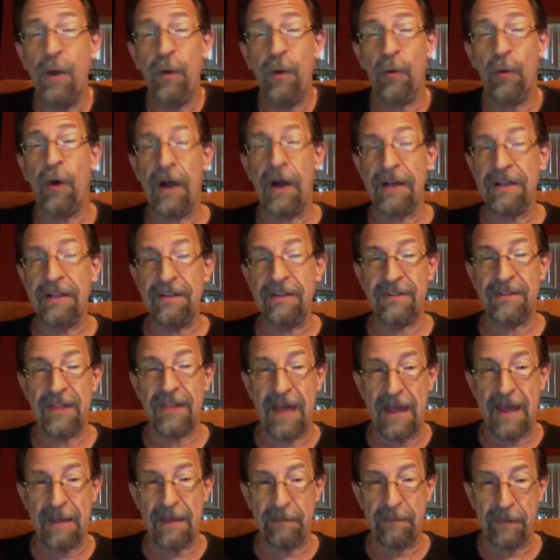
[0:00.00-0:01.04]
Why is
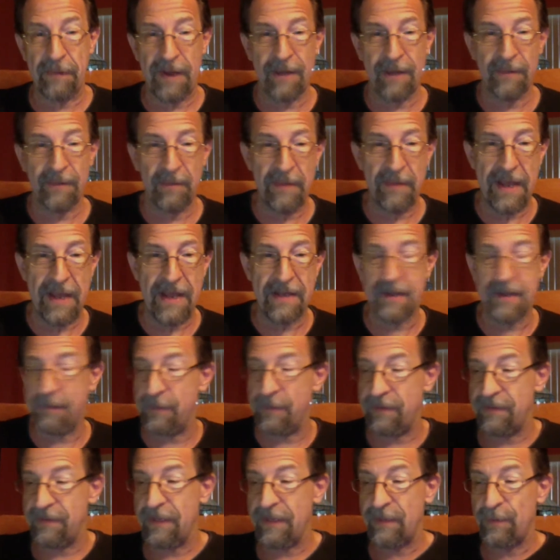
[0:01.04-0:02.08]
that problematic?
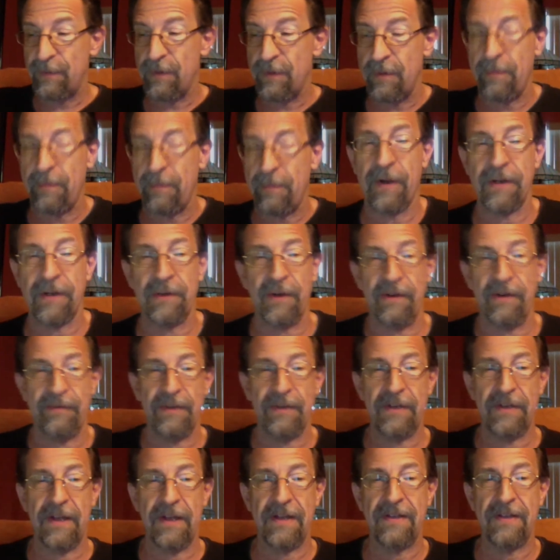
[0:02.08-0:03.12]
But sex with a partner
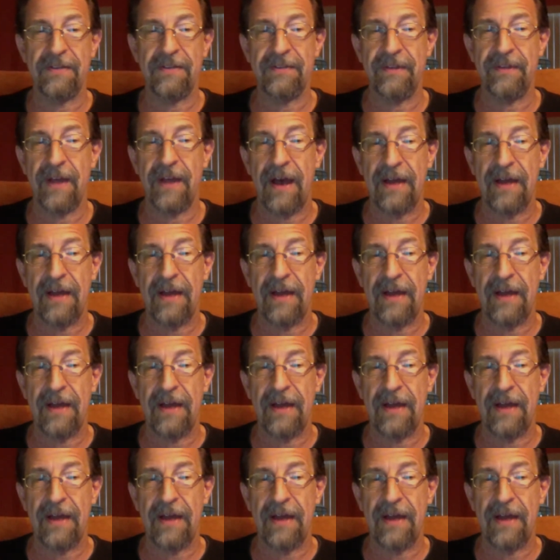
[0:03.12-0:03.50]
every day is not.